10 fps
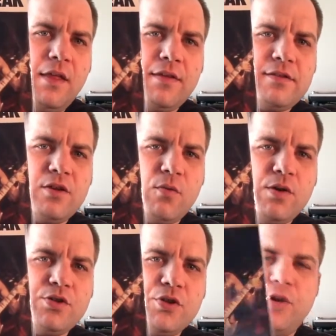This is an
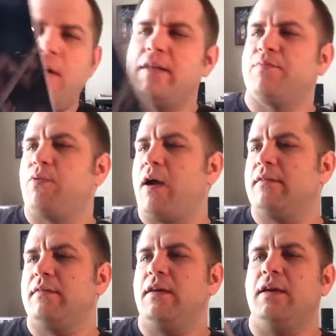original U.S.
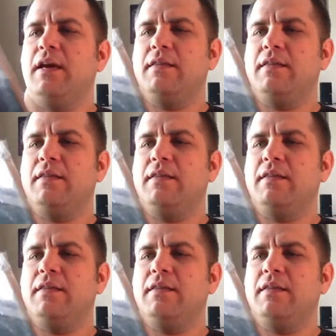pressing.